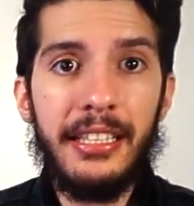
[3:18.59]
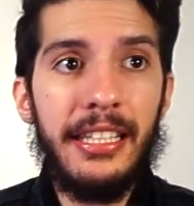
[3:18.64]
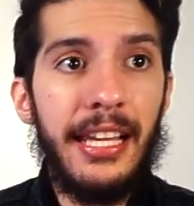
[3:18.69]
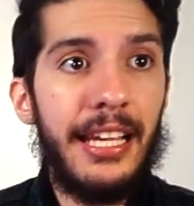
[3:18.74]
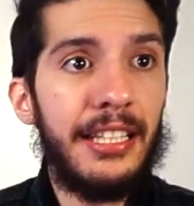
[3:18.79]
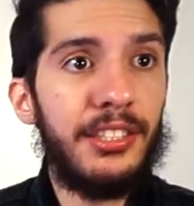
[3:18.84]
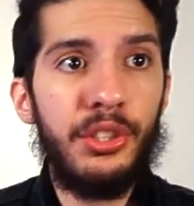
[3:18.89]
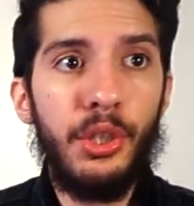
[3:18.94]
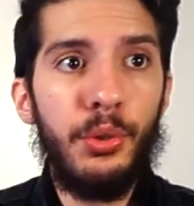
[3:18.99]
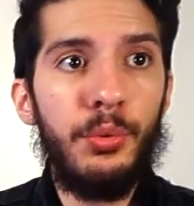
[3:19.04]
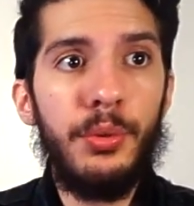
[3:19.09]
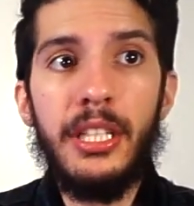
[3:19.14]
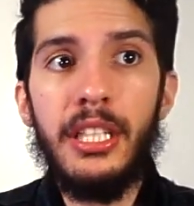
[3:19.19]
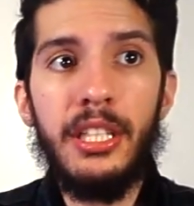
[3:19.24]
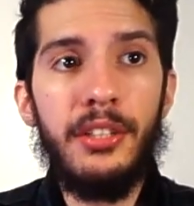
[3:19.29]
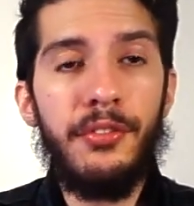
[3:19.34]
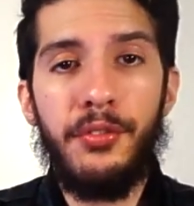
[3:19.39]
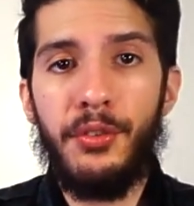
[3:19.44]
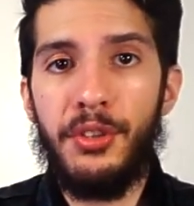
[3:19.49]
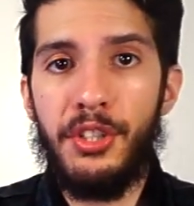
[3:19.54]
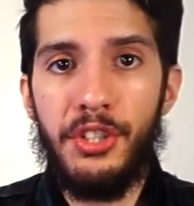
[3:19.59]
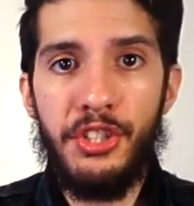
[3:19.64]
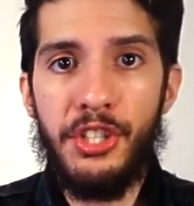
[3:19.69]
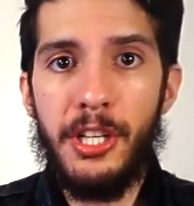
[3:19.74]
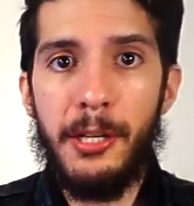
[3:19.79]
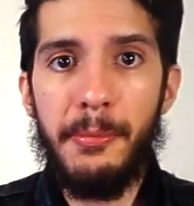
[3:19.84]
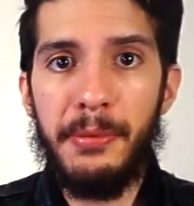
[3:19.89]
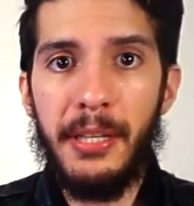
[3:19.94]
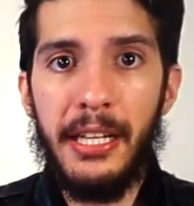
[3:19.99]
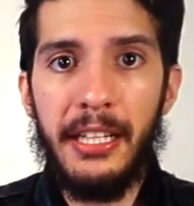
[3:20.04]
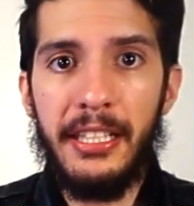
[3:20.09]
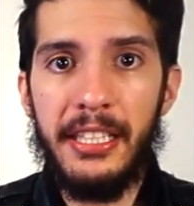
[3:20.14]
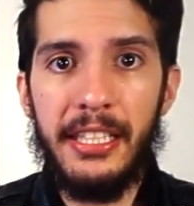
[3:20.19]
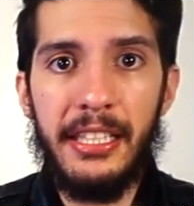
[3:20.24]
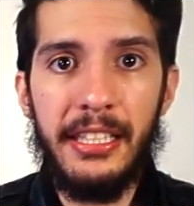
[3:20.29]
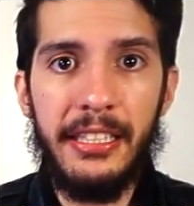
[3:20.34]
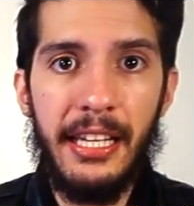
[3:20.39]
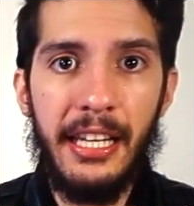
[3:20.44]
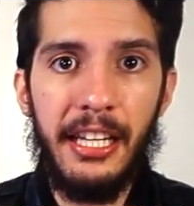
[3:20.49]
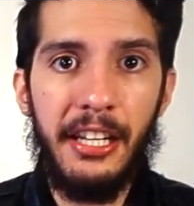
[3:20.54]
he has no need for the ship that
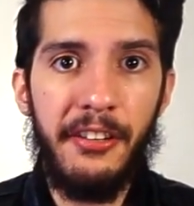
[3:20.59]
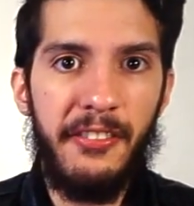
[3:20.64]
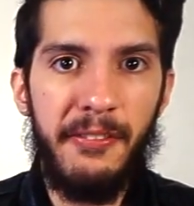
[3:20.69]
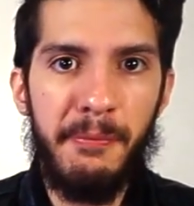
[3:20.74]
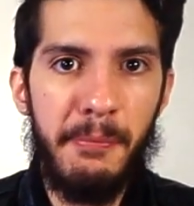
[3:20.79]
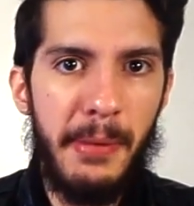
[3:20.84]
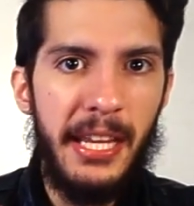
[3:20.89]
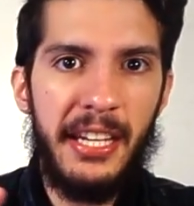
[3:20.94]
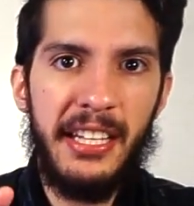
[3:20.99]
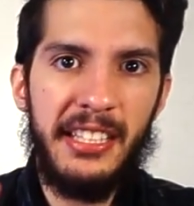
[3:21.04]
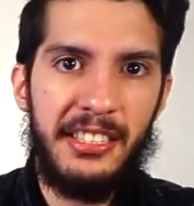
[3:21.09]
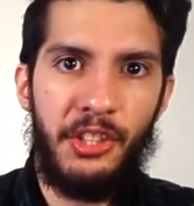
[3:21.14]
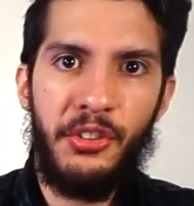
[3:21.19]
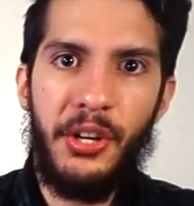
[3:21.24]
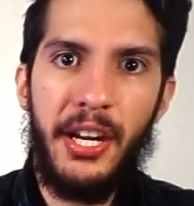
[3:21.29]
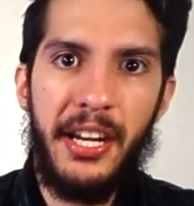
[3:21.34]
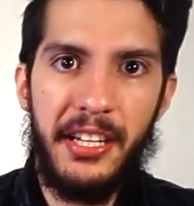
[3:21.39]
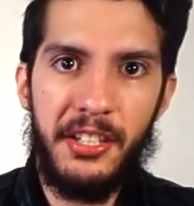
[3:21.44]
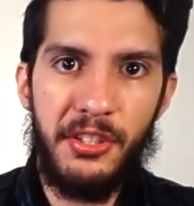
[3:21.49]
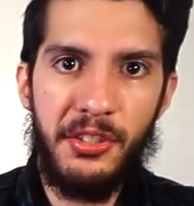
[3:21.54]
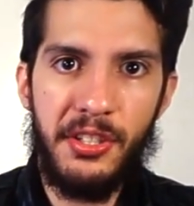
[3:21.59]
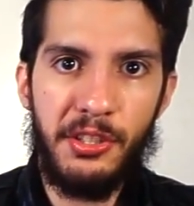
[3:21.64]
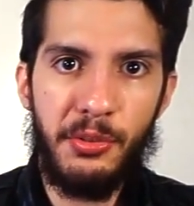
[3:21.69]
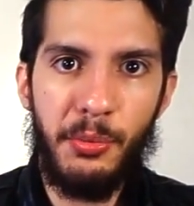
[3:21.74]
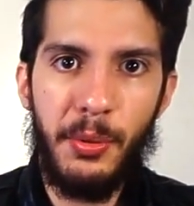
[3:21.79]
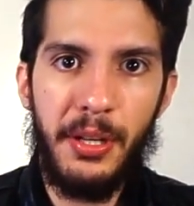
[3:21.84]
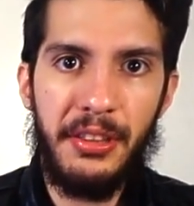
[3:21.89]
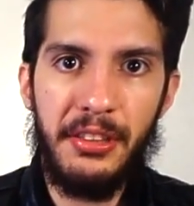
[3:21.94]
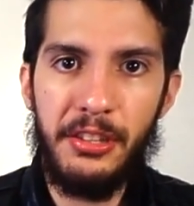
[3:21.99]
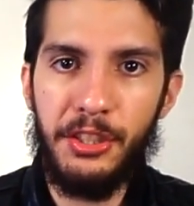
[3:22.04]
he kind of made his grand entrance with